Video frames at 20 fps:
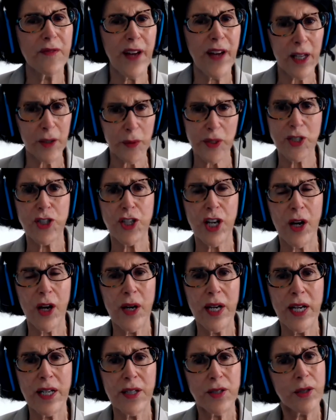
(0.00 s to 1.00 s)
Valerie
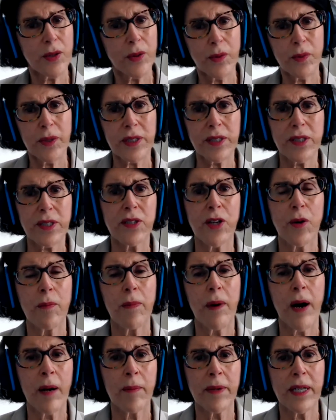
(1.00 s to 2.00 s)
Jarrett, who worked in the
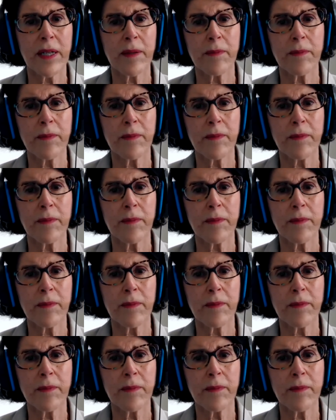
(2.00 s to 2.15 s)
Obama